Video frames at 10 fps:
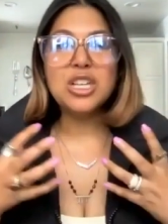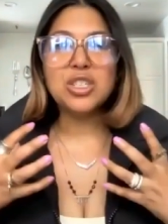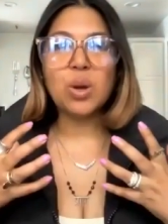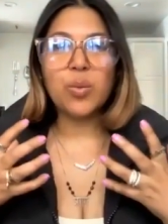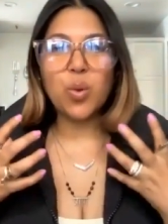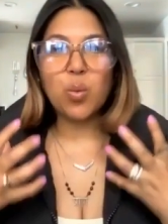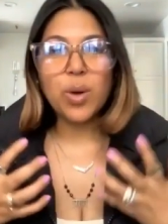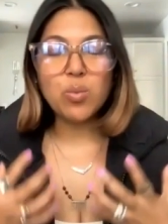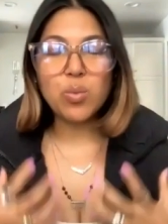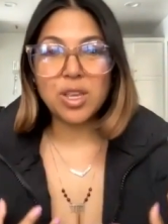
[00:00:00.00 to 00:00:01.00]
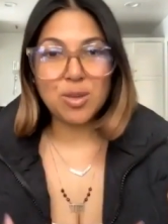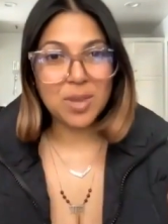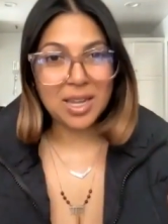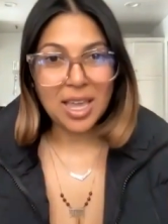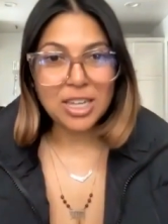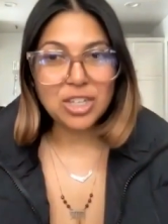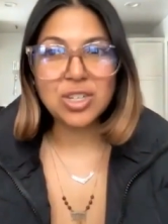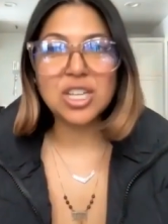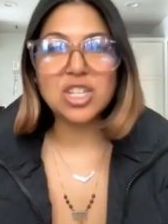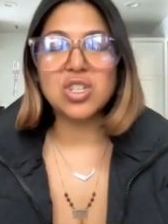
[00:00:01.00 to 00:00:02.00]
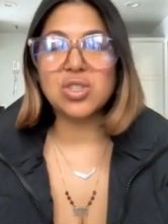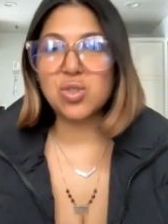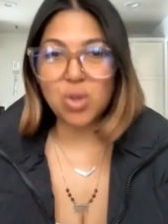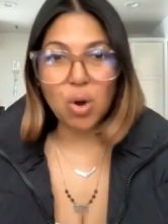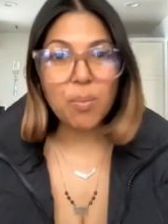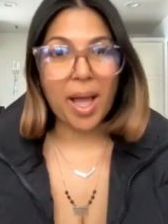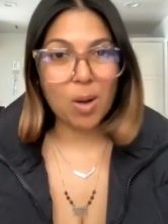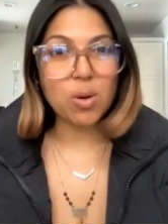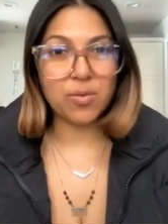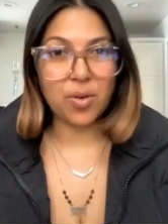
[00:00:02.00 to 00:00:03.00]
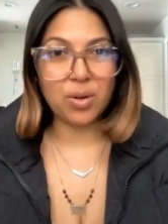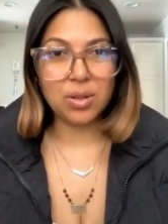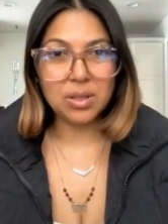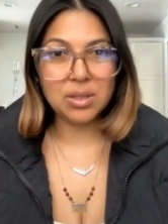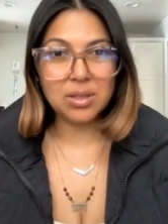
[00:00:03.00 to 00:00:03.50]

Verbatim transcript: So the win-win communication is just so powerful